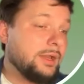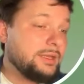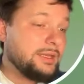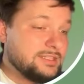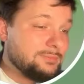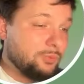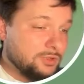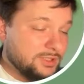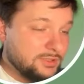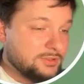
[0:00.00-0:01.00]
It's
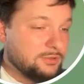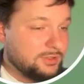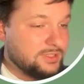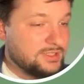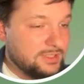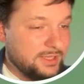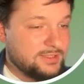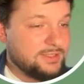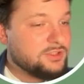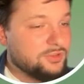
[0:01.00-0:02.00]
important to understand
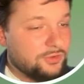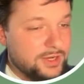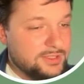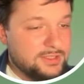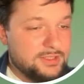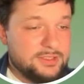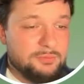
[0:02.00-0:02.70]
that traces,